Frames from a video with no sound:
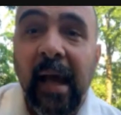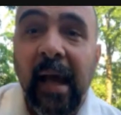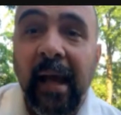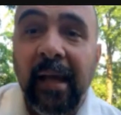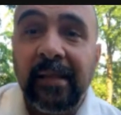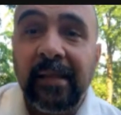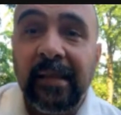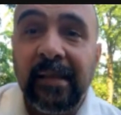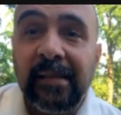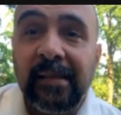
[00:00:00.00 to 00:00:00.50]

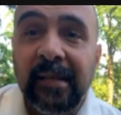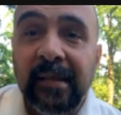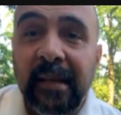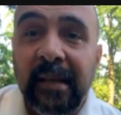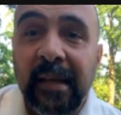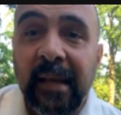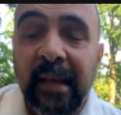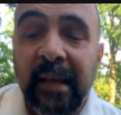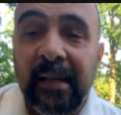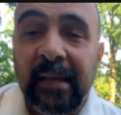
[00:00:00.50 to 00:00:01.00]
And these are
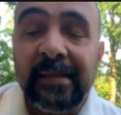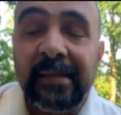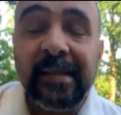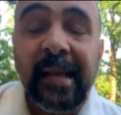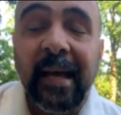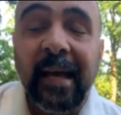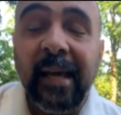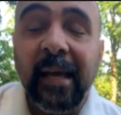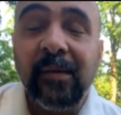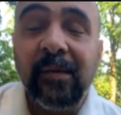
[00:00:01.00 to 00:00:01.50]

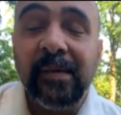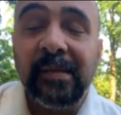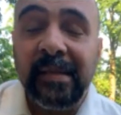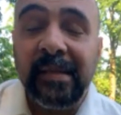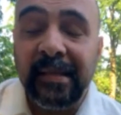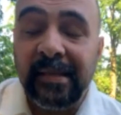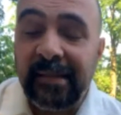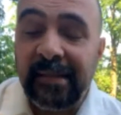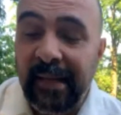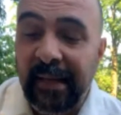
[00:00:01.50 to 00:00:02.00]
I gave you
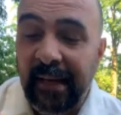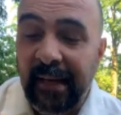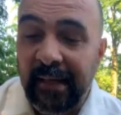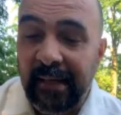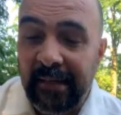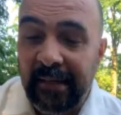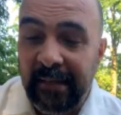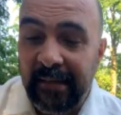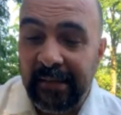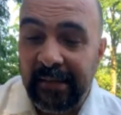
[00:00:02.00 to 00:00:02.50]
6
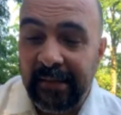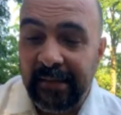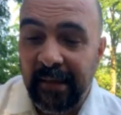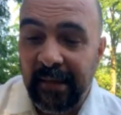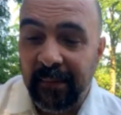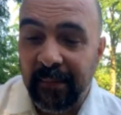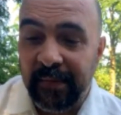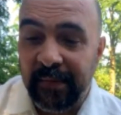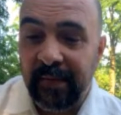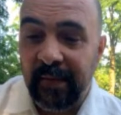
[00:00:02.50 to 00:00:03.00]
cleanliness
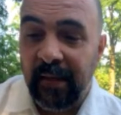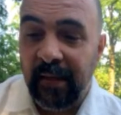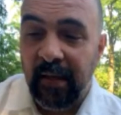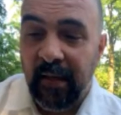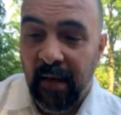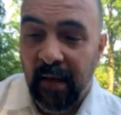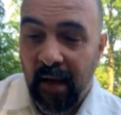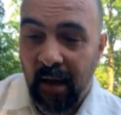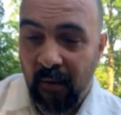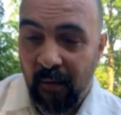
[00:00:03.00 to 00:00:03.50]
tips.
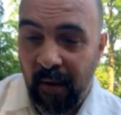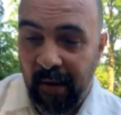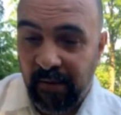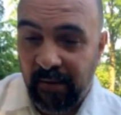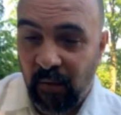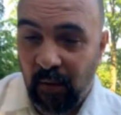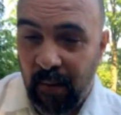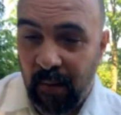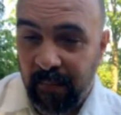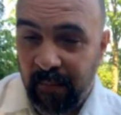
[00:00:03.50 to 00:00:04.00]
All right,
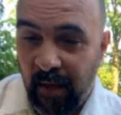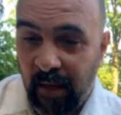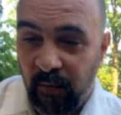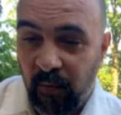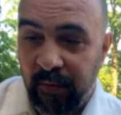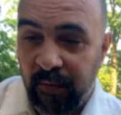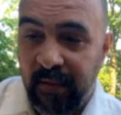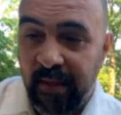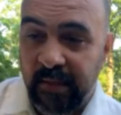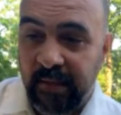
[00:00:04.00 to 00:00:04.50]
so I'm done
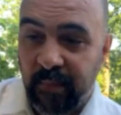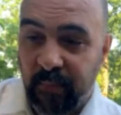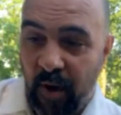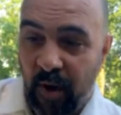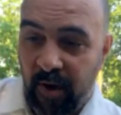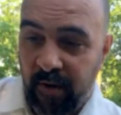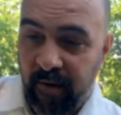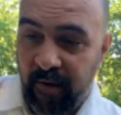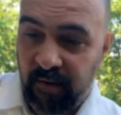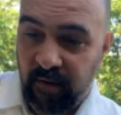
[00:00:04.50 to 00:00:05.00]
with this
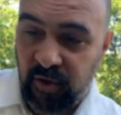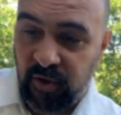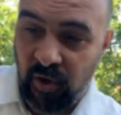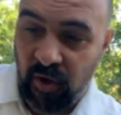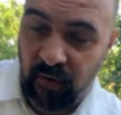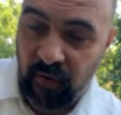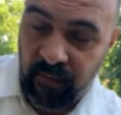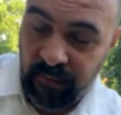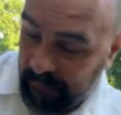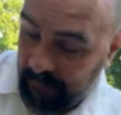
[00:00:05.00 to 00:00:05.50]
part of the
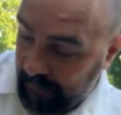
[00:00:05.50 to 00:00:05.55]
show.